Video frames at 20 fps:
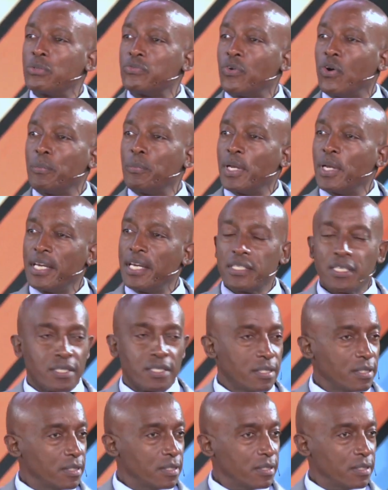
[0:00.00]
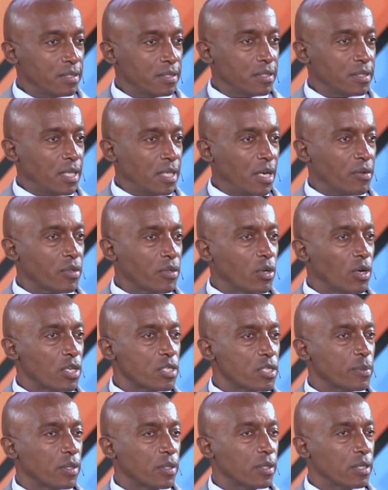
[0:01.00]
formulation of the
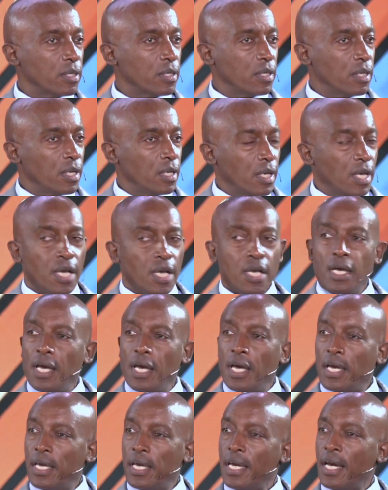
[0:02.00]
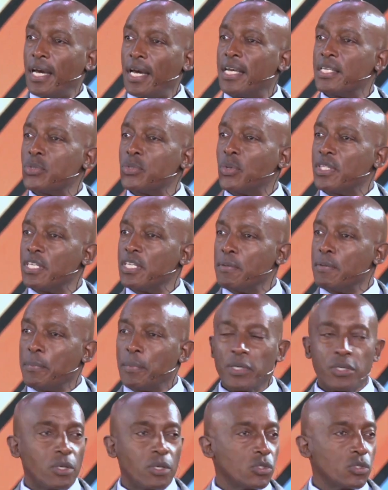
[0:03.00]
gospel. Here is what these
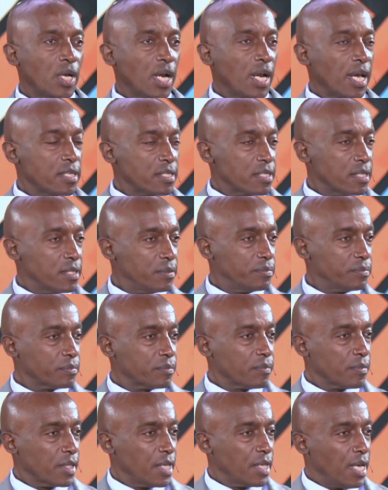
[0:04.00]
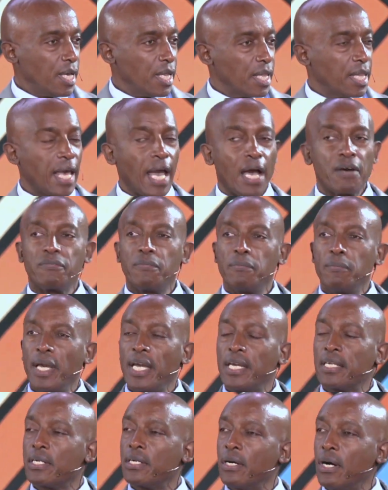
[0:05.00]
people don't realize they have
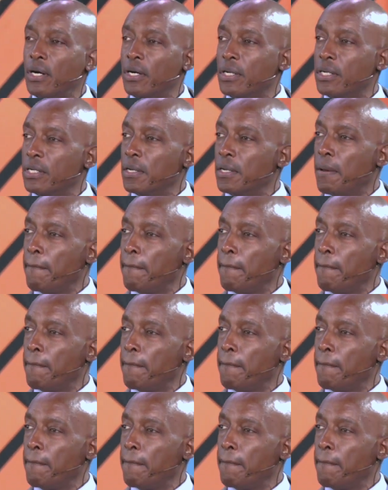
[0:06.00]
made God